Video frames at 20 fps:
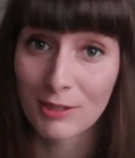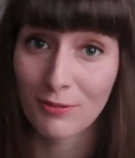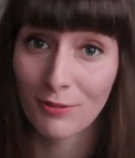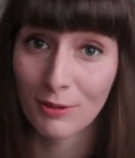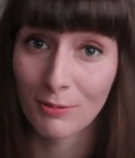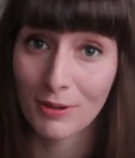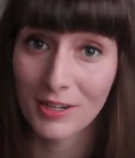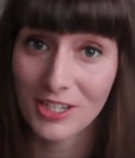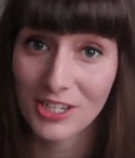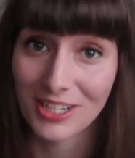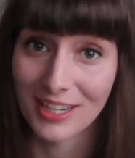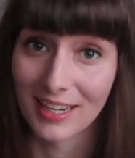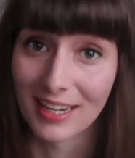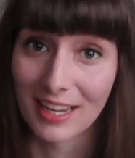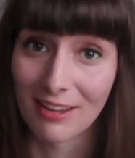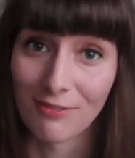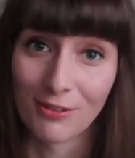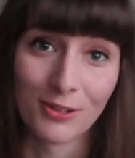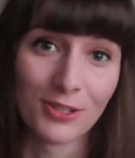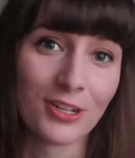for
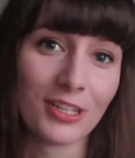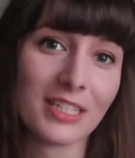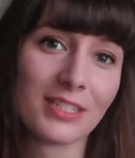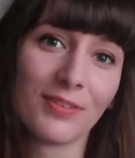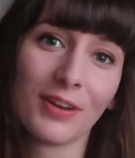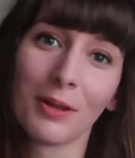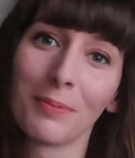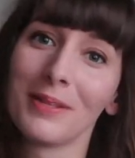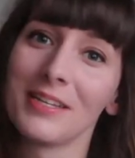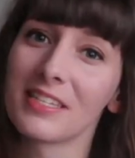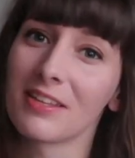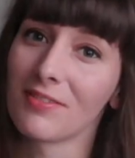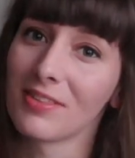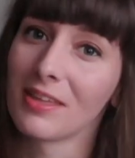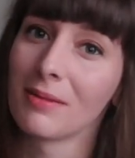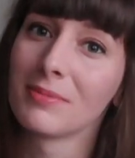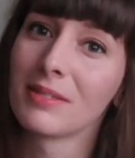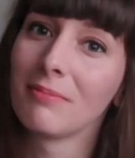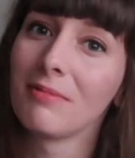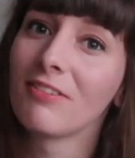watching. If you enjoyed this video, please give it a
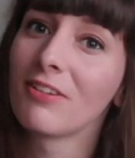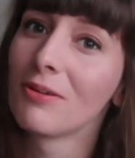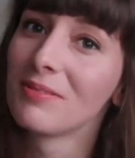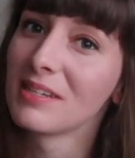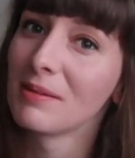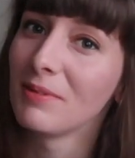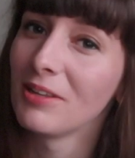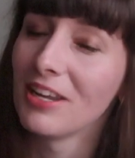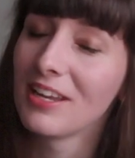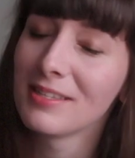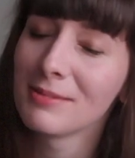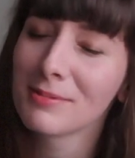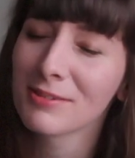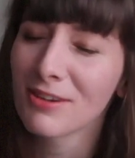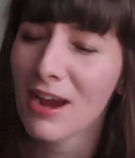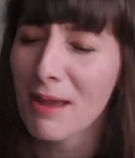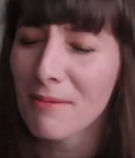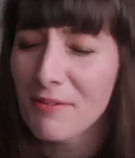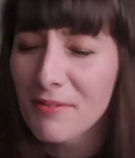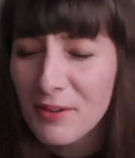thumbs up, leave a comment down below, hit
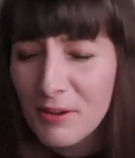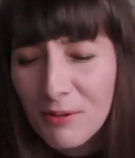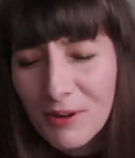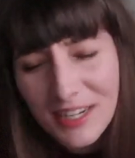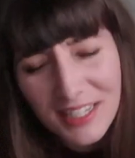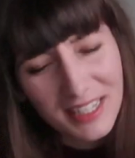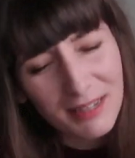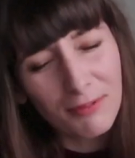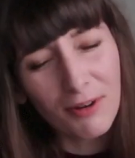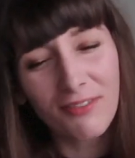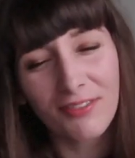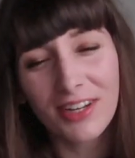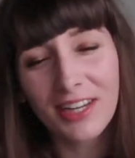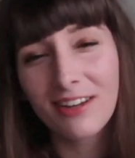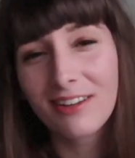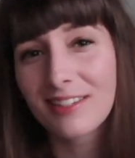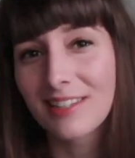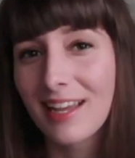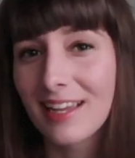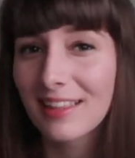subscribe if you want to see more
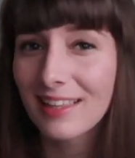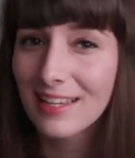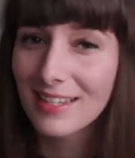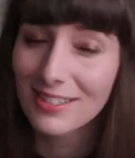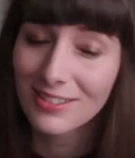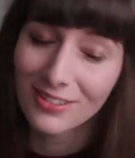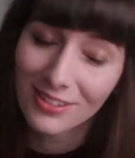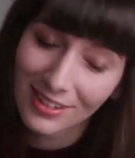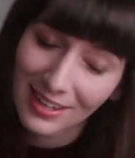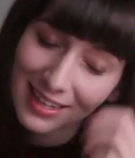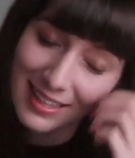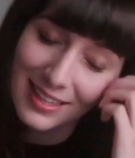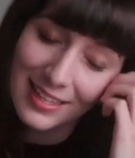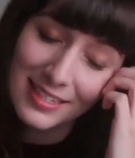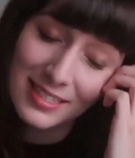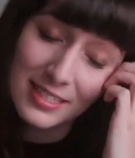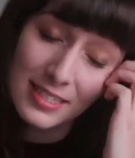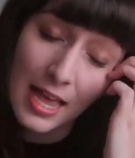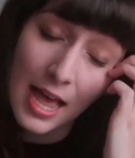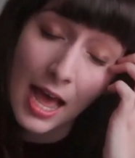videos like this or not like this.